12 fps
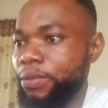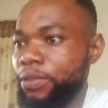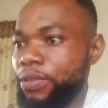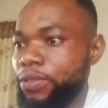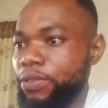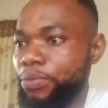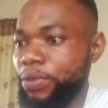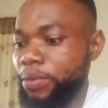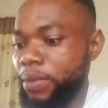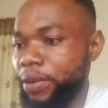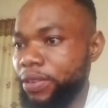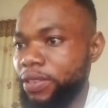
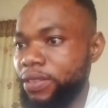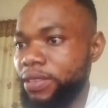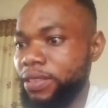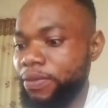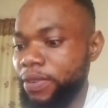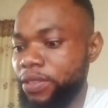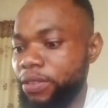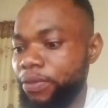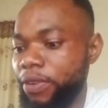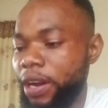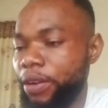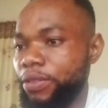First of
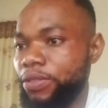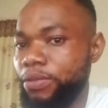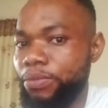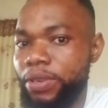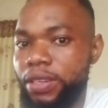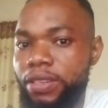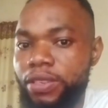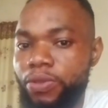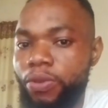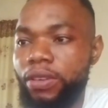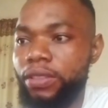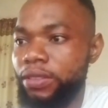all, I'm going to bring this
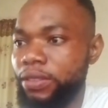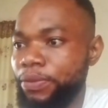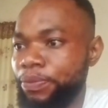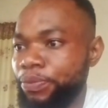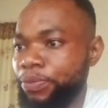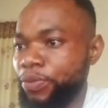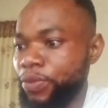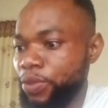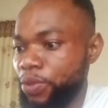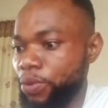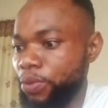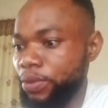one
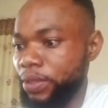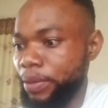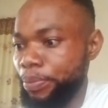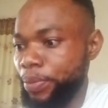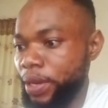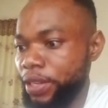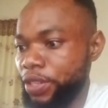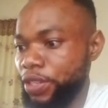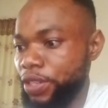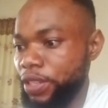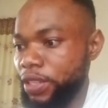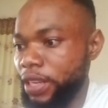to the
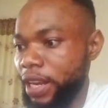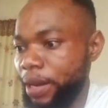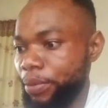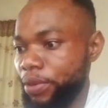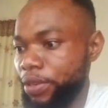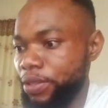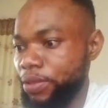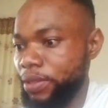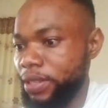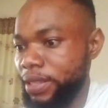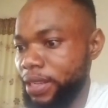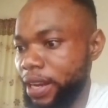page that I'm going to
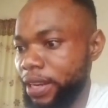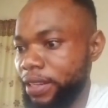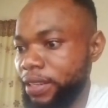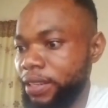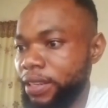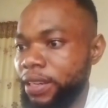design.